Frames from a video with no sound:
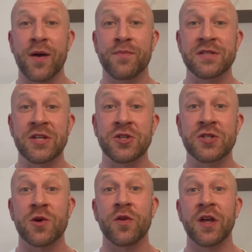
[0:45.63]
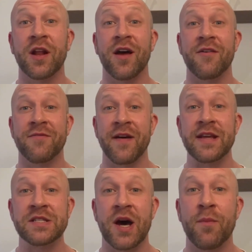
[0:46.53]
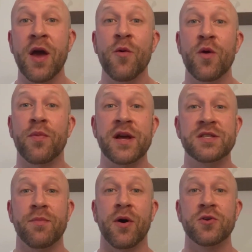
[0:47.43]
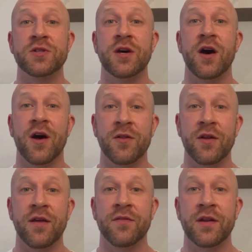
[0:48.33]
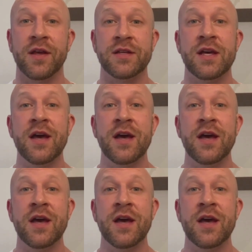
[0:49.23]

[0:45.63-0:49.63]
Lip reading: position, so with the client face up, we place the bolster underneath the knees.